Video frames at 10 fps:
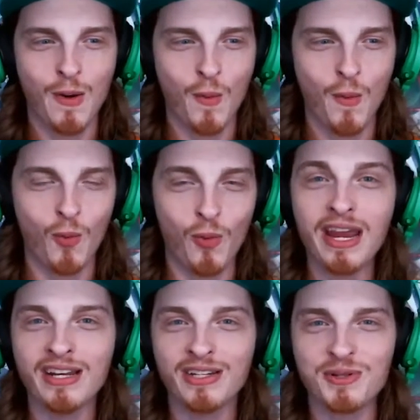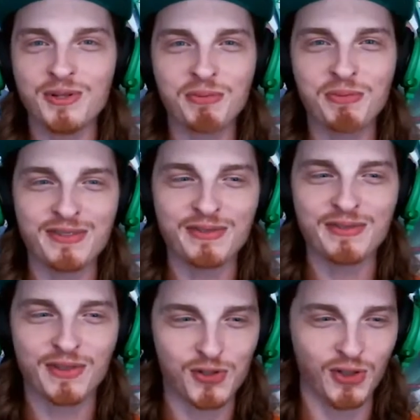way too expensive
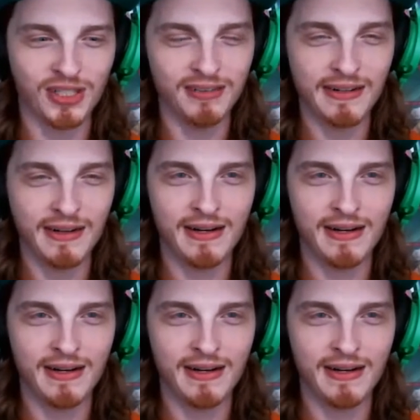controller.